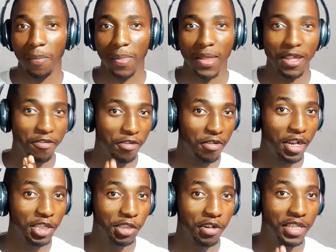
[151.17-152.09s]
if you are
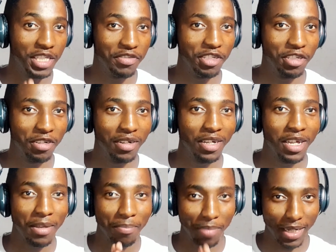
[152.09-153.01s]
enjoying this video,
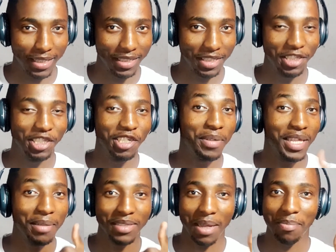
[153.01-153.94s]
please drop a
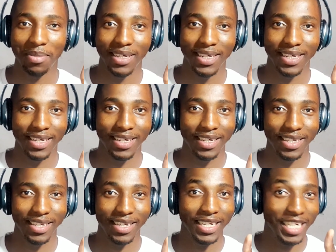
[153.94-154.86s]
thumbs up,
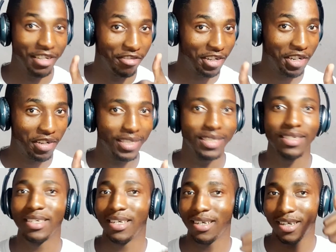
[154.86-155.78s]
and if you're not,
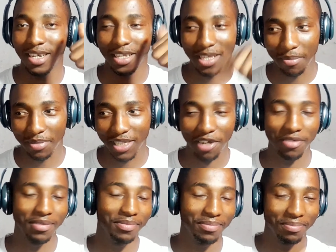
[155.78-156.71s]
a thumbs down.
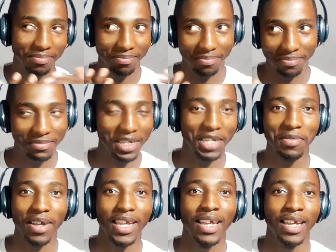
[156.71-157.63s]

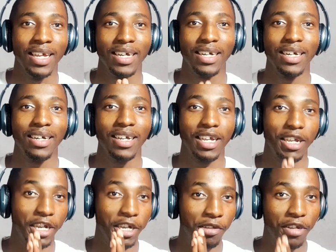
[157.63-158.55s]
Anyway,
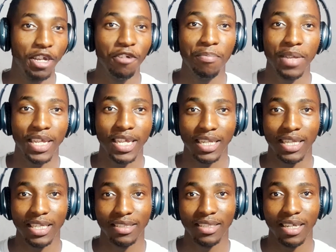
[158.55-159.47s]
it will help me get
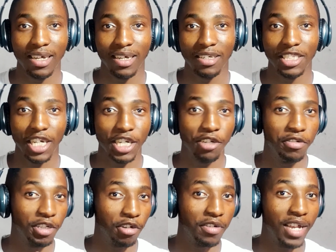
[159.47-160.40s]
this channel
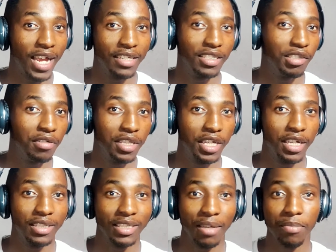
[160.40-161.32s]
recognized on the
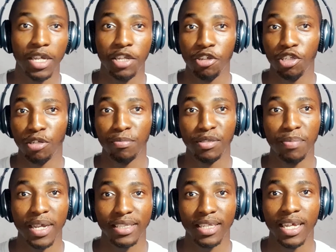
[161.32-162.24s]
Zambian YouTube
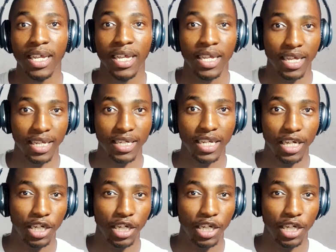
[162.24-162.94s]
space, and